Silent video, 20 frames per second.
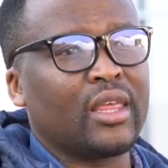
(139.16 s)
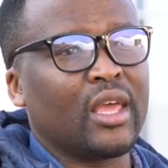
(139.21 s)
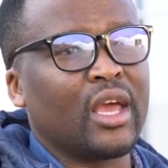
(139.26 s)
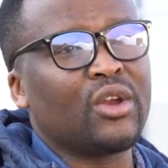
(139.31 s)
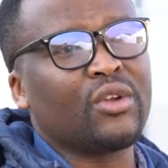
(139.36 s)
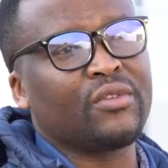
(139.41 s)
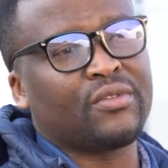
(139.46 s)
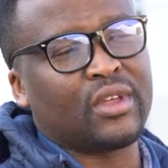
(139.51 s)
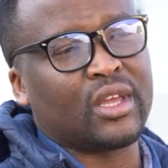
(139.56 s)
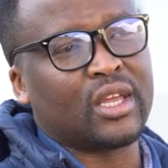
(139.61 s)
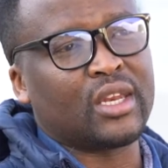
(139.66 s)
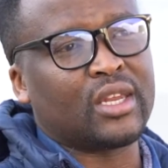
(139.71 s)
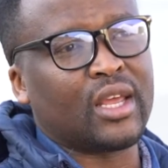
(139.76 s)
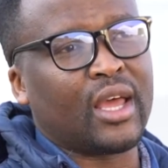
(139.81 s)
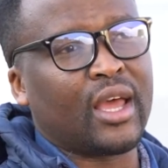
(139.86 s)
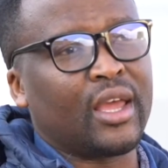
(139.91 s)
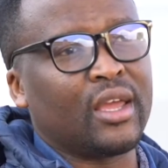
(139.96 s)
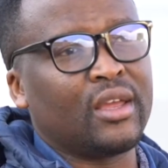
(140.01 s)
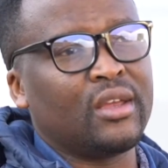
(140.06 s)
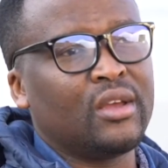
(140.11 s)
the end of the
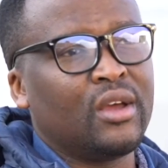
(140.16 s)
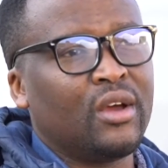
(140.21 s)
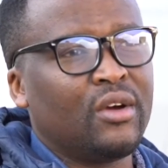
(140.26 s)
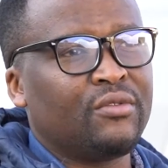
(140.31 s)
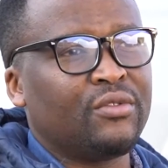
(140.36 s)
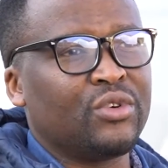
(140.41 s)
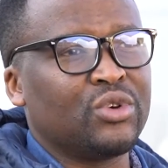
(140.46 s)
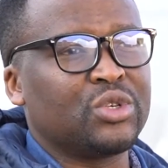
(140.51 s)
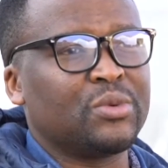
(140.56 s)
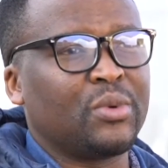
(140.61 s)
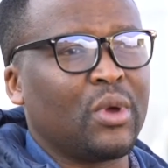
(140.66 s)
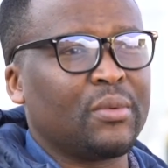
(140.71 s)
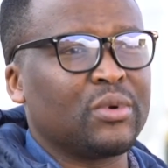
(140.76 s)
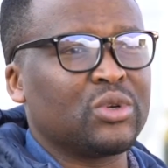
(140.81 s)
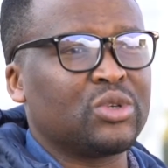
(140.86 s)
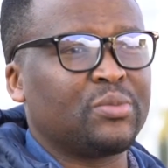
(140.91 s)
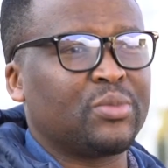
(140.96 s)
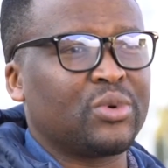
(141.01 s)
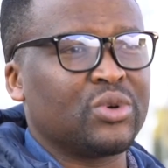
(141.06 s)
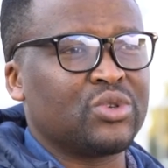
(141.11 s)
day for you to be able
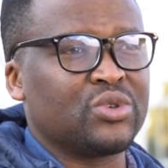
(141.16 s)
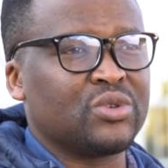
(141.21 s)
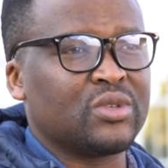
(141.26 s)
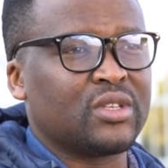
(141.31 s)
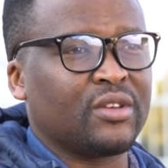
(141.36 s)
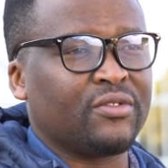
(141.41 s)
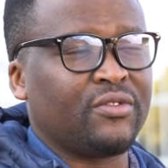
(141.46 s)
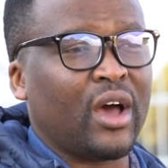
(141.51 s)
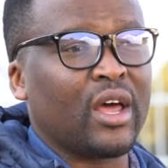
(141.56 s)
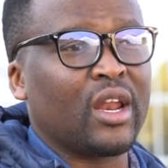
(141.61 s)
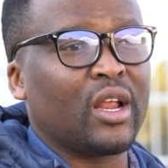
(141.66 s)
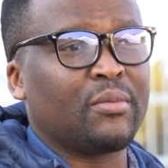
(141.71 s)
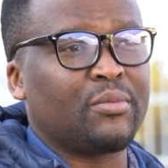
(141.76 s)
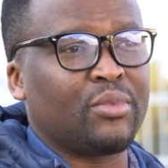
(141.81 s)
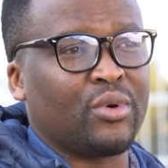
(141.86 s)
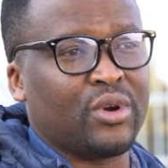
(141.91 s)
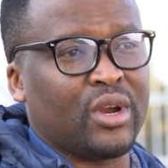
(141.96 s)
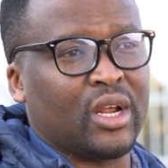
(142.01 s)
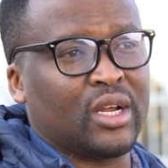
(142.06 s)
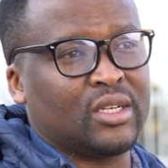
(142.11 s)
to produce a final
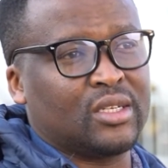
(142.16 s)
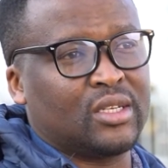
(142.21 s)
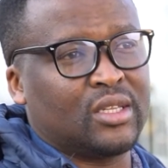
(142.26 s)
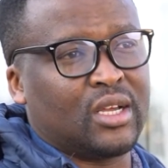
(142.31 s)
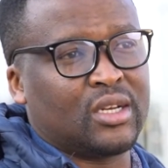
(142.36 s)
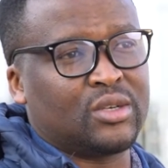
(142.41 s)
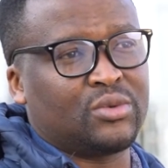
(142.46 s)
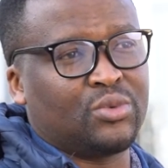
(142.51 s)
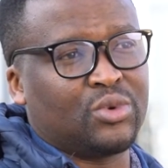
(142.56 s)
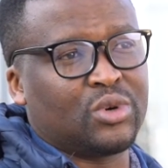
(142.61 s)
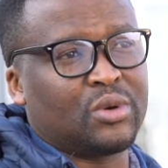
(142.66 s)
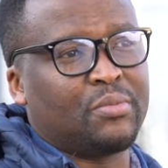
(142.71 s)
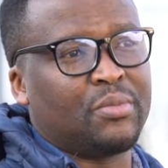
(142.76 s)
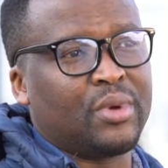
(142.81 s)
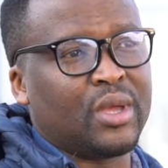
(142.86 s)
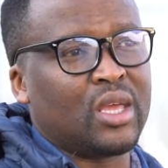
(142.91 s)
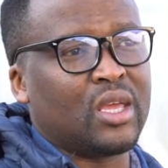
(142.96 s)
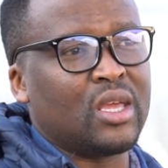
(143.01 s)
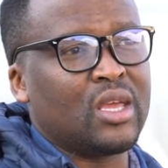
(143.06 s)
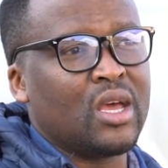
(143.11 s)
product that would
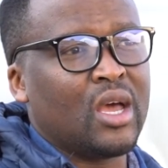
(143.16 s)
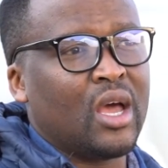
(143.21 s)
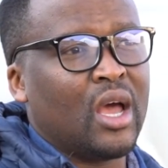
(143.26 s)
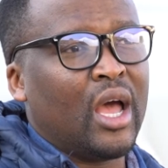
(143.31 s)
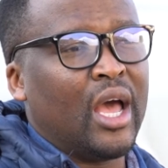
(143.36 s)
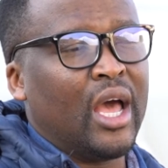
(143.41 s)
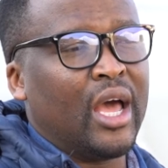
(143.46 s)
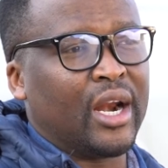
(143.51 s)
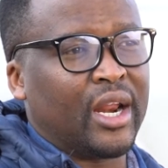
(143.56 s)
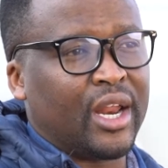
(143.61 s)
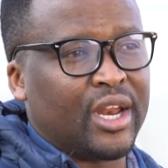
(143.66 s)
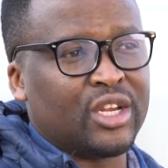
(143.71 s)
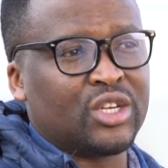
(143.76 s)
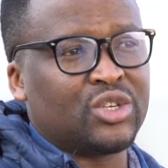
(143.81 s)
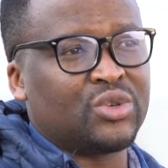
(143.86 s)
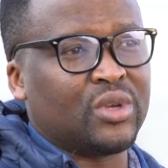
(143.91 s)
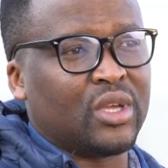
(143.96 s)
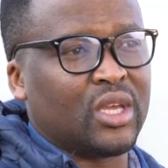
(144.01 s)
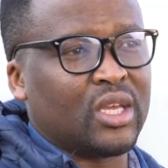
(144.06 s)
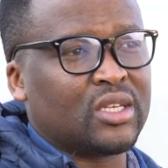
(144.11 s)
be ready
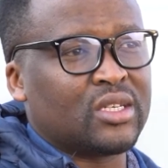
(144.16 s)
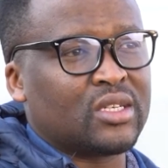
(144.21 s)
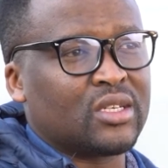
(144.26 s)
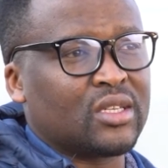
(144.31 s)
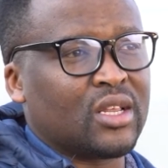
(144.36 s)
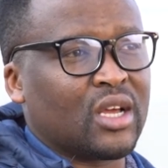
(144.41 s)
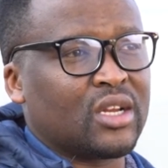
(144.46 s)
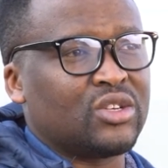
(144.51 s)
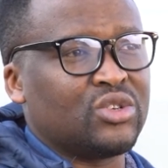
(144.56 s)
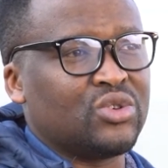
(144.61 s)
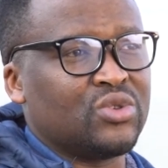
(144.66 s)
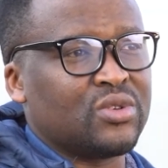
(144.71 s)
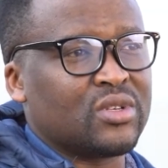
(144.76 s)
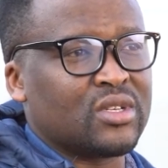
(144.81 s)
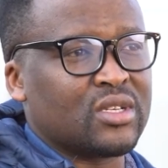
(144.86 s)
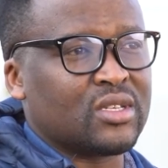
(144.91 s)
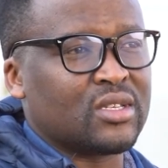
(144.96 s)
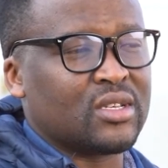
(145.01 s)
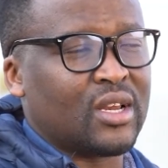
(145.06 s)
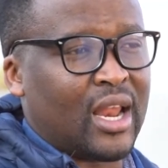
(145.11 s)
to eat, that
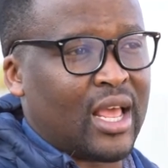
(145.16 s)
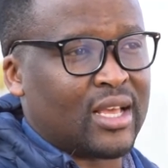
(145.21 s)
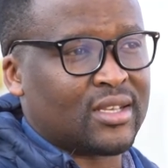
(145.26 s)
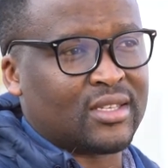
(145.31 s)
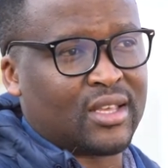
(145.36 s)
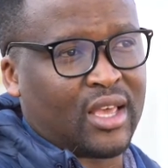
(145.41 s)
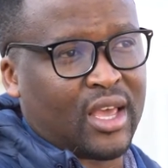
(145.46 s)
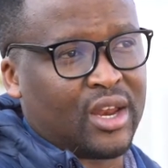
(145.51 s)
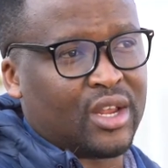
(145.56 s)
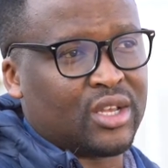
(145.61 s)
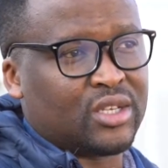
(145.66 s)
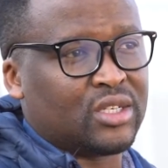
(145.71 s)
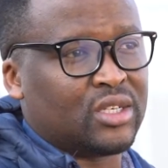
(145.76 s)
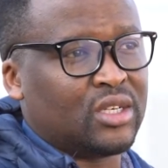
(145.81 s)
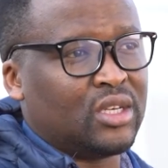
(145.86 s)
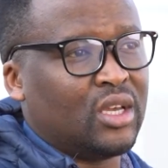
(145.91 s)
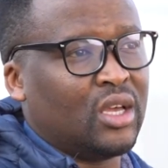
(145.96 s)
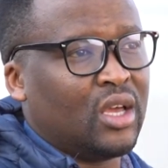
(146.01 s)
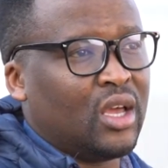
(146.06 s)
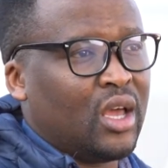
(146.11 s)
uses less
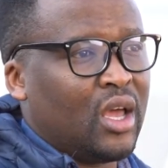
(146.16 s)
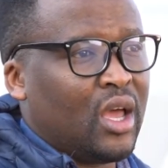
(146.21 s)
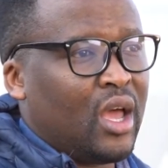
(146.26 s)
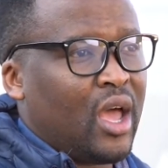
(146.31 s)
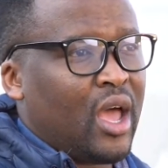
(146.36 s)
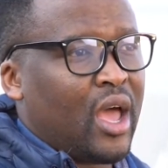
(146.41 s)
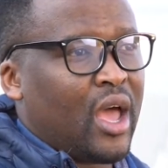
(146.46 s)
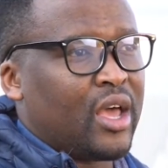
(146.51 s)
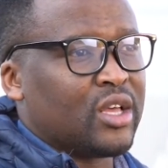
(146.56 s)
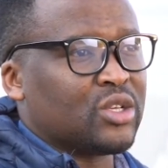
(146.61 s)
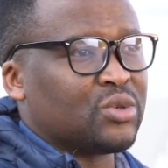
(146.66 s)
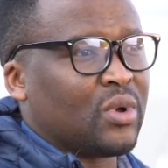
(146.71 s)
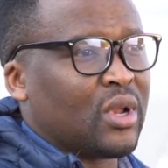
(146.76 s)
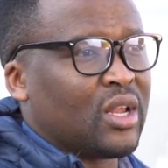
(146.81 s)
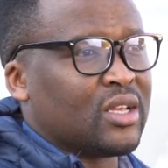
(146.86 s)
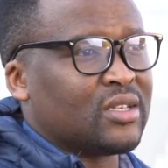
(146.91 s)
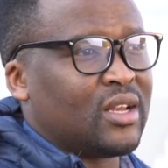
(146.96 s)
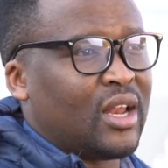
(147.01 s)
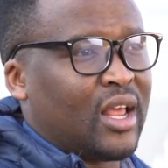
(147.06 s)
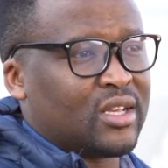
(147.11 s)
energy as well
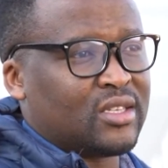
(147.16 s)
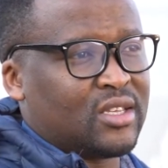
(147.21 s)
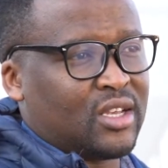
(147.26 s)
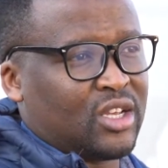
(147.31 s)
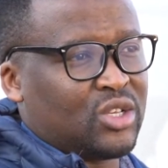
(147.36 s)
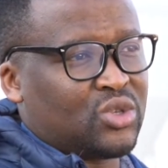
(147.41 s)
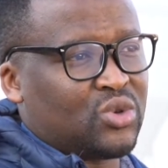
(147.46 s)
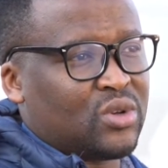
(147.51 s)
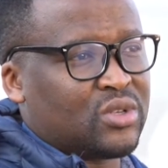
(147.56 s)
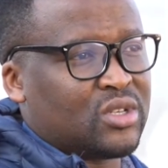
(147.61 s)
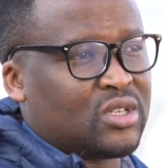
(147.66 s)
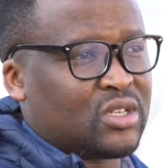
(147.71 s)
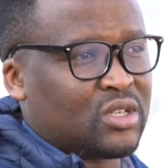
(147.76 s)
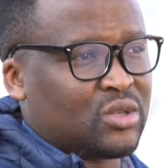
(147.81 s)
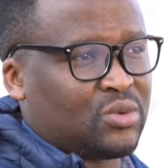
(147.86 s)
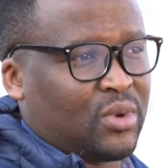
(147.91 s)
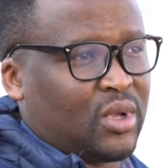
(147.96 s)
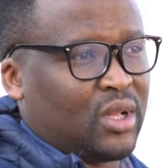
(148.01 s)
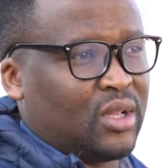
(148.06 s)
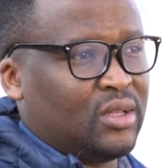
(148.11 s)
as less resources as
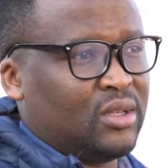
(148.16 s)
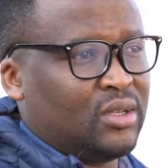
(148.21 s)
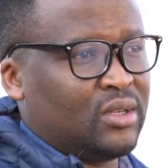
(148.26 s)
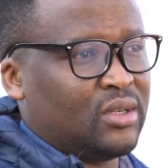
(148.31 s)
well.